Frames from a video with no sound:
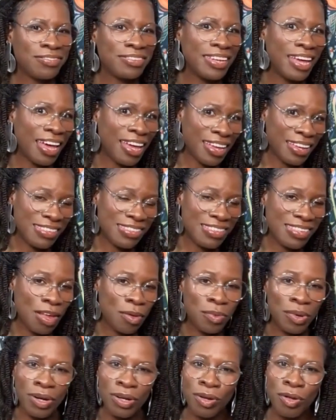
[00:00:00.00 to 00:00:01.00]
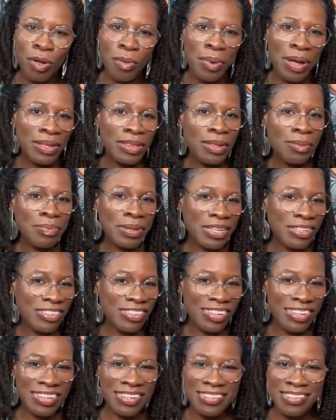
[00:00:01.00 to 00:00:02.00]
Yes, I want to know about the
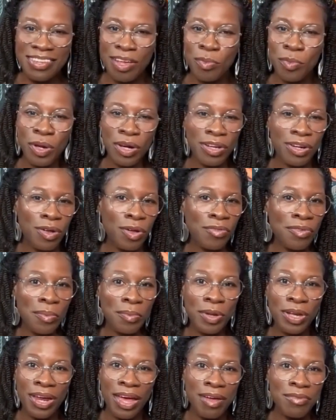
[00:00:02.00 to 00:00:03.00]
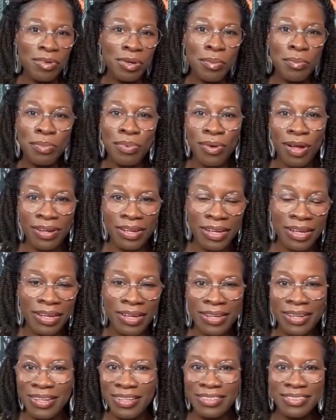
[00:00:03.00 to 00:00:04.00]
beaches. I want to know if I'm going to have an
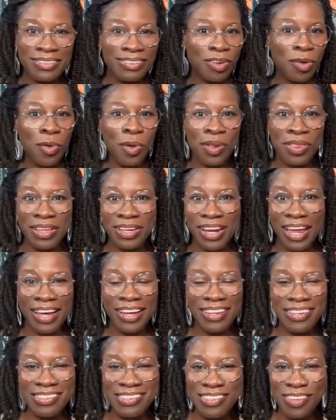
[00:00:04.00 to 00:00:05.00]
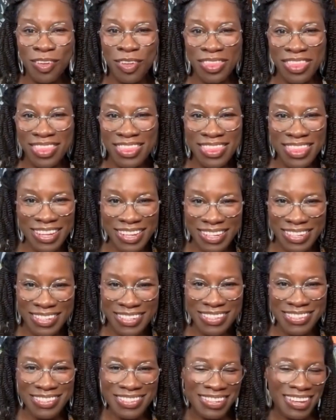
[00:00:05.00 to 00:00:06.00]
umbrella and all the likes, all the
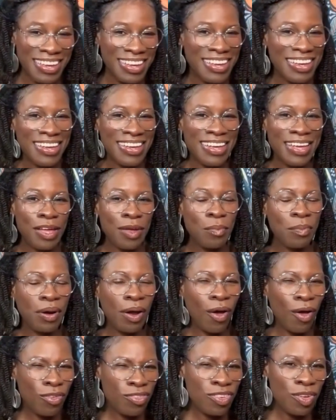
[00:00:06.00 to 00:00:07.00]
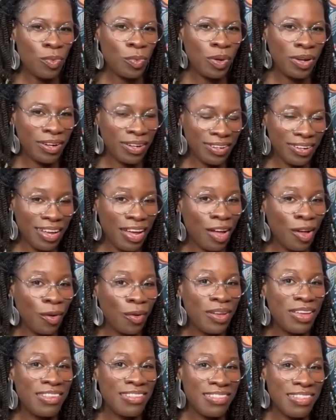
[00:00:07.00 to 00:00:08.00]
things. But I also want to know,
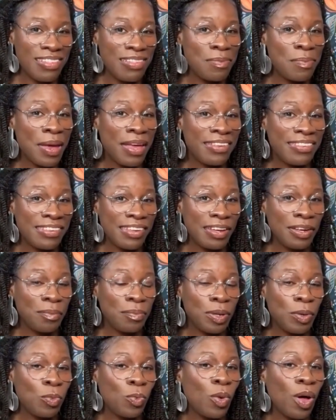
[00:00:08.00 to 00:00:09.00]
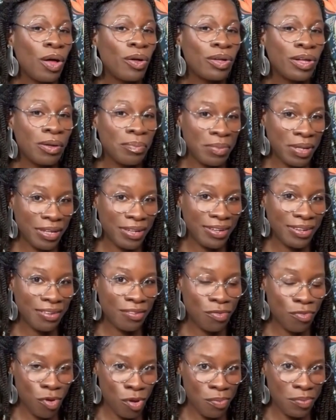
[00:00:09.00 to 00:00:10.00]
is the space going to be welcoming
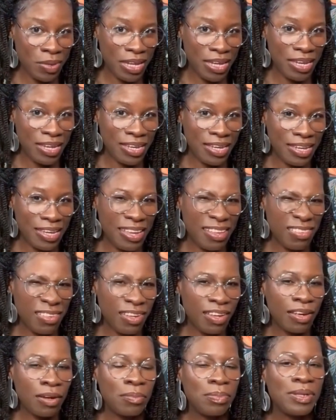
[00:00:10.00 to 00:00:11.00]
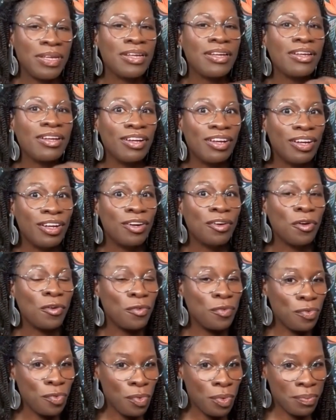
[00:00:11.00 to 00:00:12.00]
for me? Is it going to be good
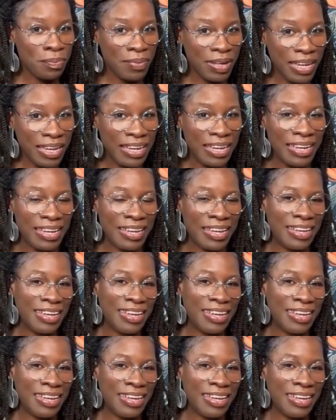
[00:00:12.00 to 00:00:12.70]
for me?